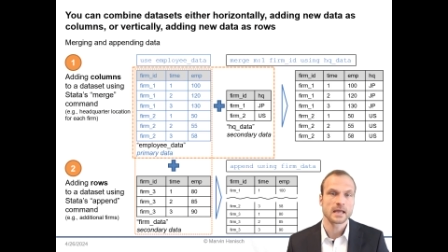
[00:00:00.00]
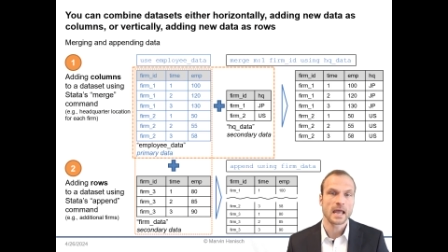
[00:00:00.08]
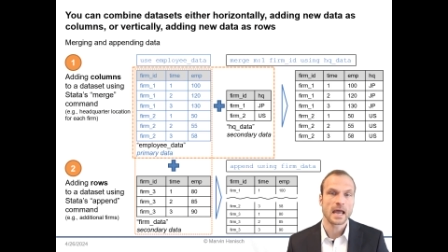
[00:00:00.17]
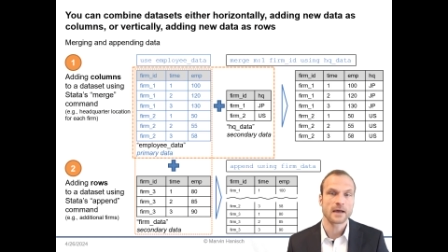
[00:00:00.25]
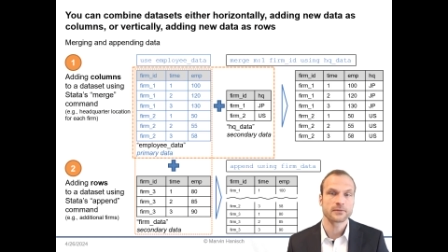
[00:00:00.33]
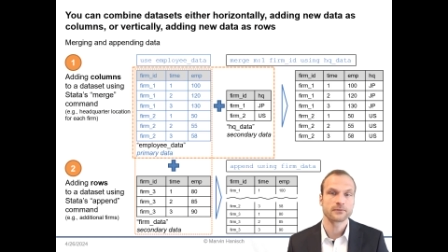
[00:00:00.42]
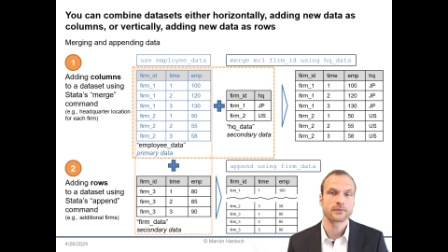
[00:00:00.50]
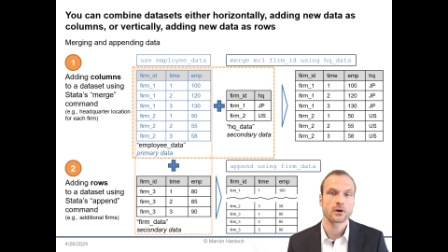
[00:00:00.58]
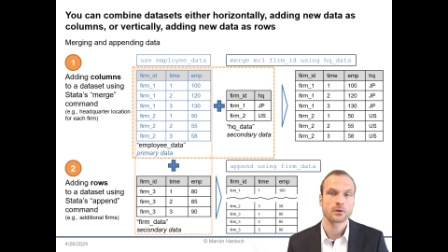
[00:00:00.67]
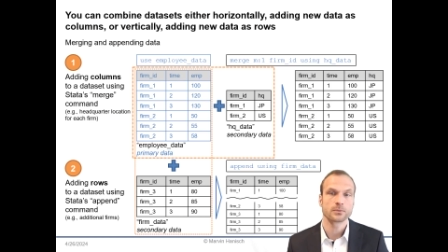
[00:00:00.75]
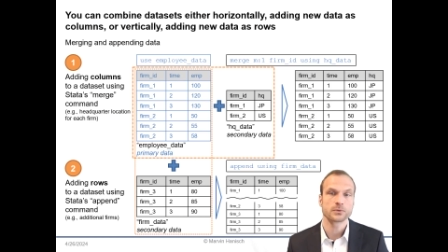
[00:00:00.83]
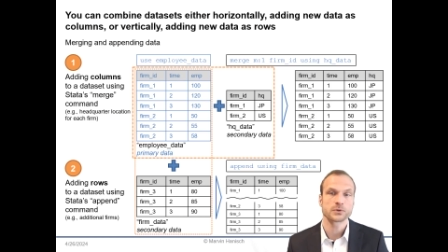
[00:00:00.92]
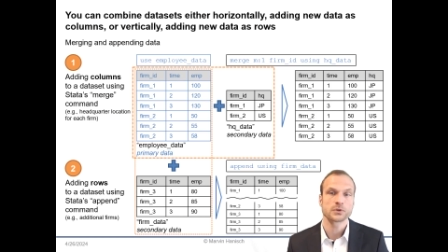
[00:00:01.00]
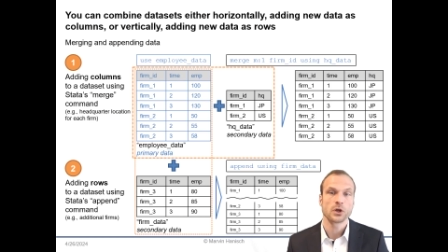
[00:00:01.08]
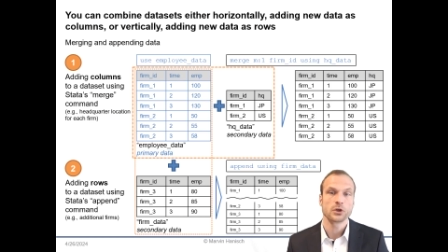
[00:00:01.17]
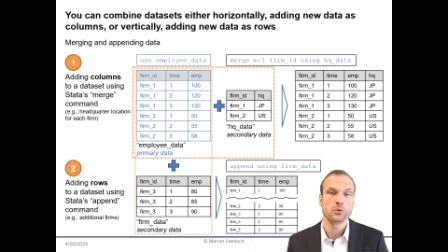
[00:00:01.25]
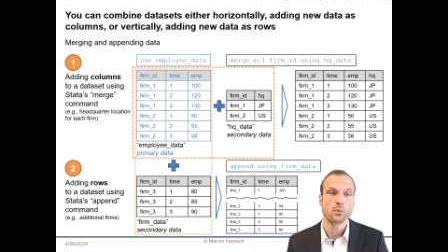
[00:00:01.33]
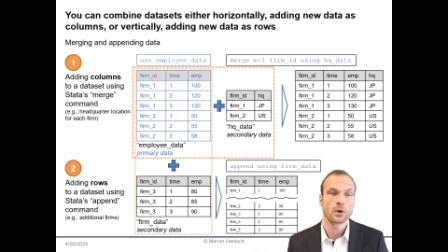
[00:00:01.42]
have the variables
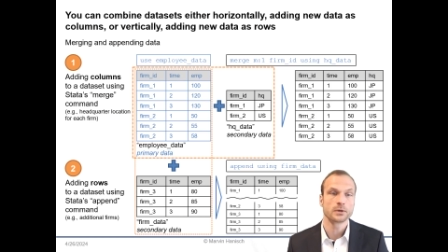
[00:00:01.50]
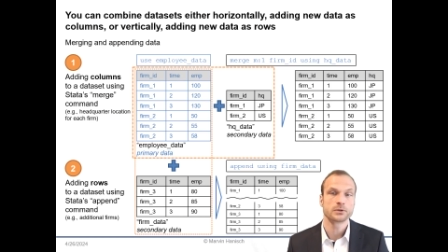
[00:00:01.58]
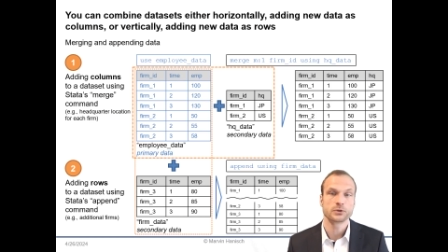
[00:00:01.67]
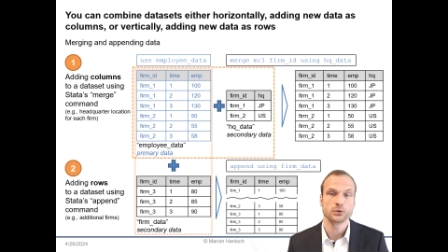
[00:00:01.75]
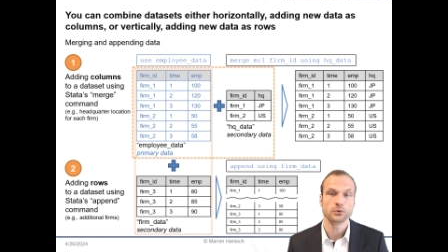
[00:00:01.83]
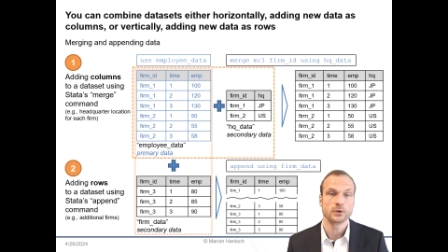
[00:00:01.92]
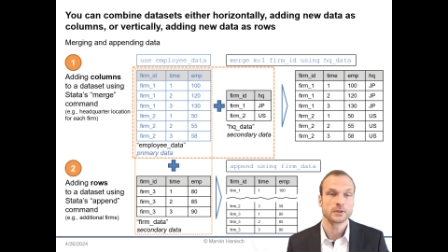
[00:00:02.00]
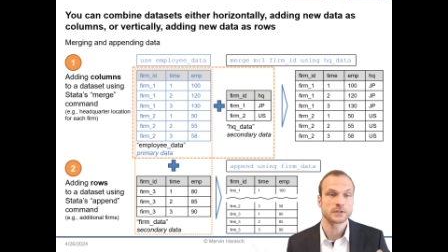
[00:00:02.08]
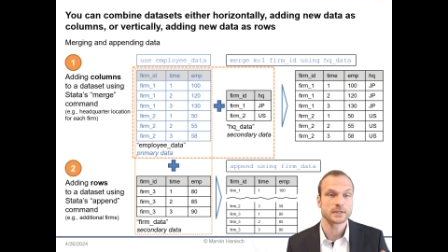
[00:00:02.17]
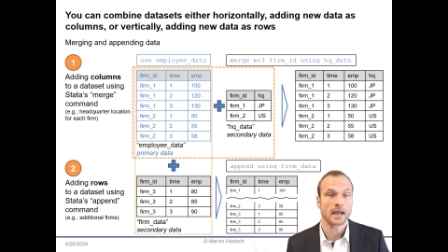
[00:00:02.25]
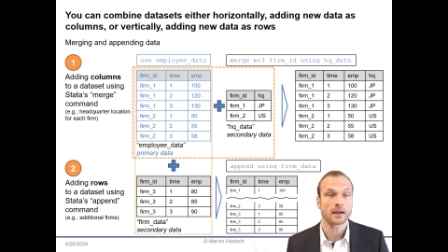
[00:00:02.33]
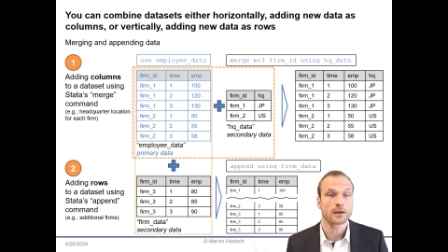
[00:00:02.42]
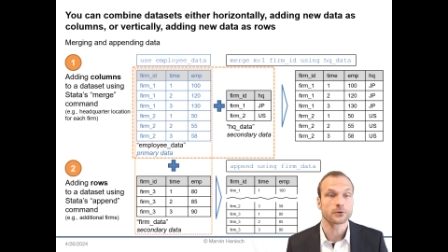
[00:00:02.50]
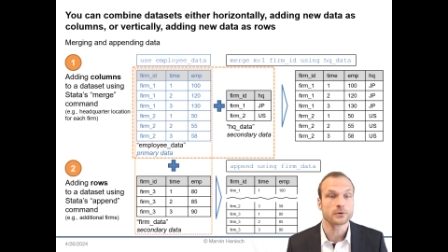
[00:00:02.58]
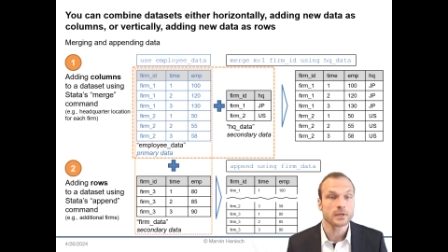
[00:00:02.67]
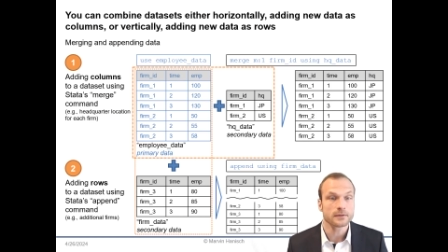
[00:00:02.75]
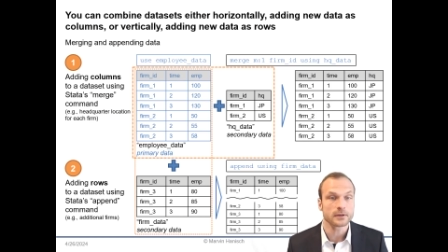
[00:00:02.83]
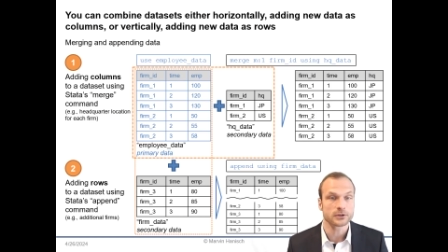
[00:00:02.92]
you want to stack
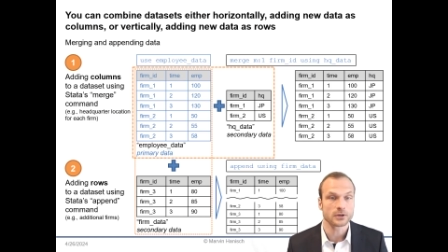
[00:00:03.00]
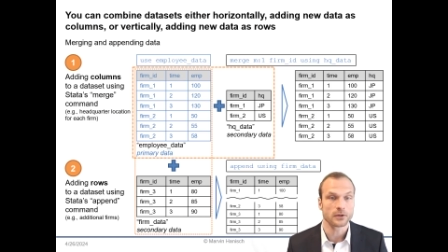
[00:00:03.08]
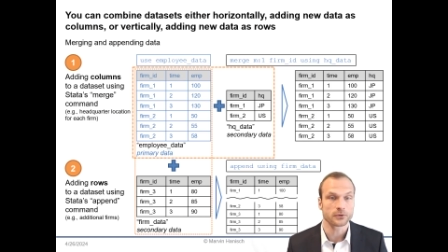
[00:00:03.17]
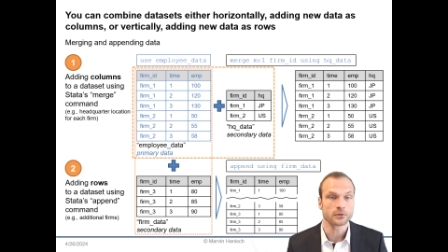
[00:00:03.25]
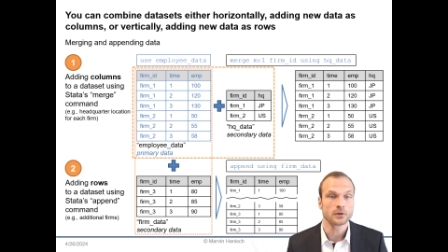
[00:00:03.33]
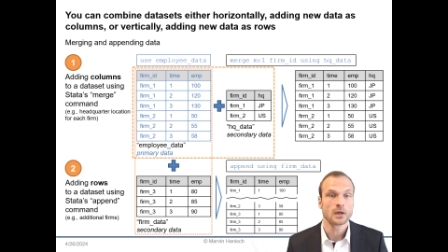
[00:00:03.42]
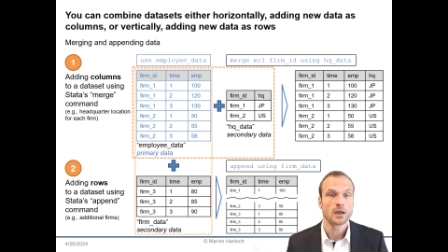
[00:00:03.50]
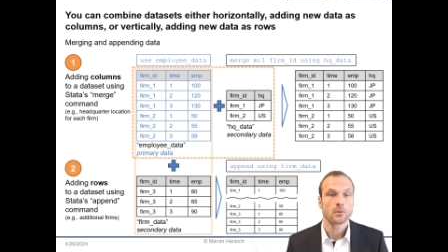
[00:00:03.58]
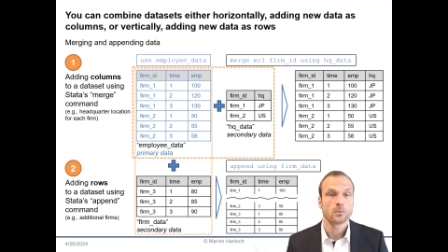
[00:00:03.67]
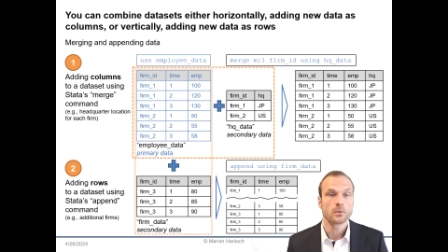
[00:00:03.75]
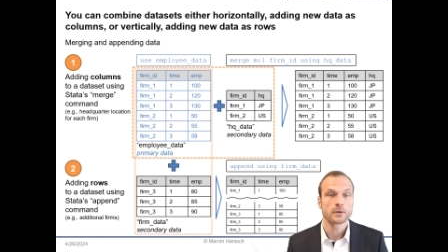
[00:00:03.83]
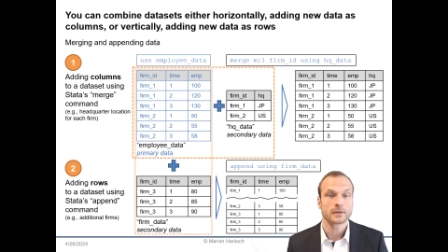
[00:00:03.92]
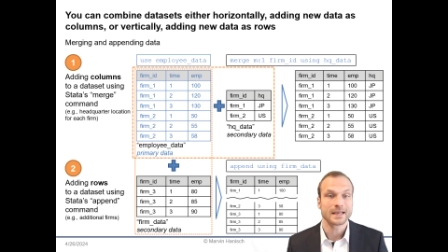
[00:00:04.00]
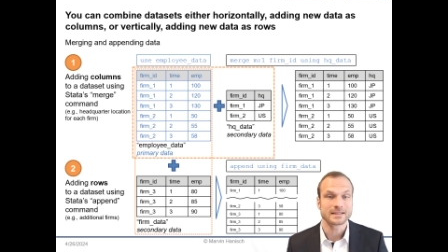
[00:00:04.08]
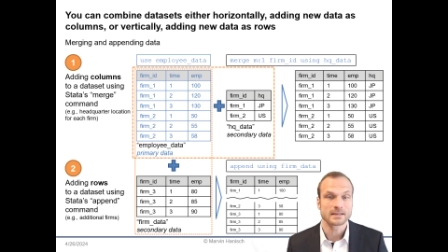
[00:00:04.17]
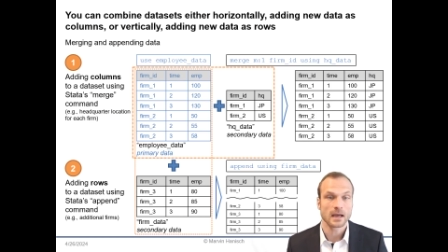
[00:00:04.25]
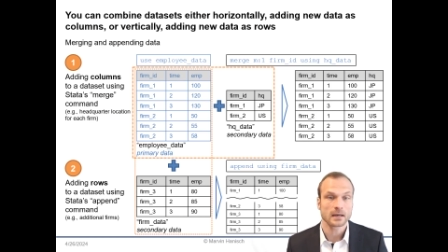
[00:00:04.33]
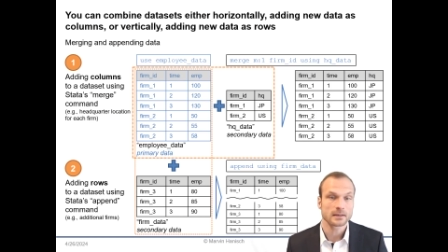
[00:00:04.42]
underneath each other with
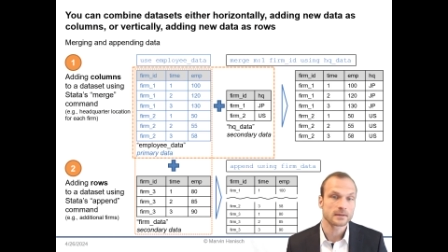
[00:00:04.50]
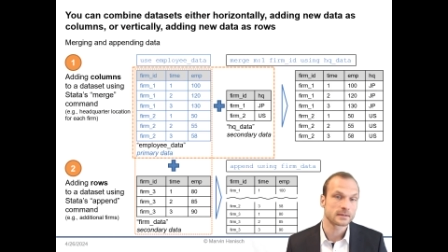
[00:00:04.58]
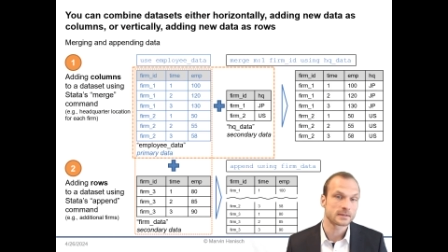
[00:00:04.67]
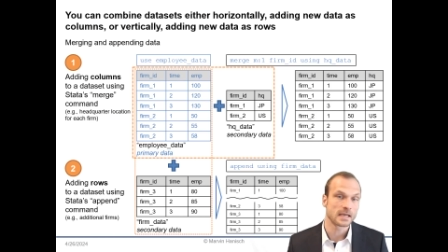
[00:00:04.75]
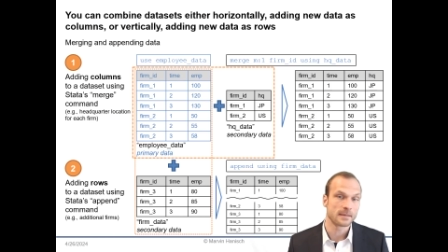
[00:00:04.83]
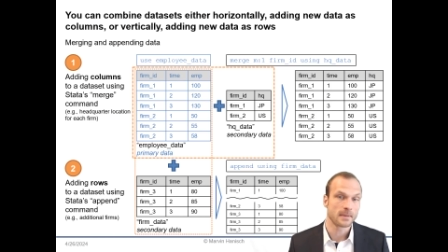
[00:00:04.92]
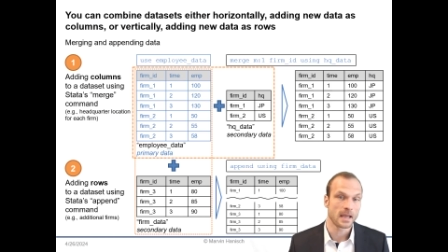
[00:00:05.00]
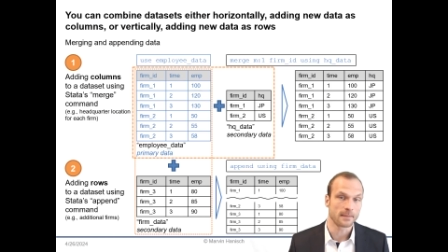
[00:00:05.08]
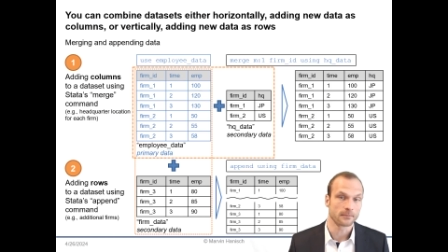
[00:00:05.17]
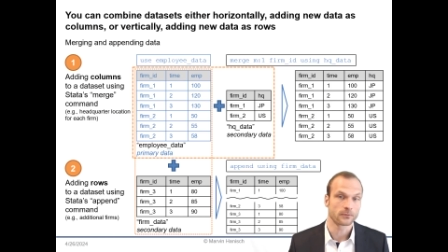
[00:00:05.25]
exactly the same name.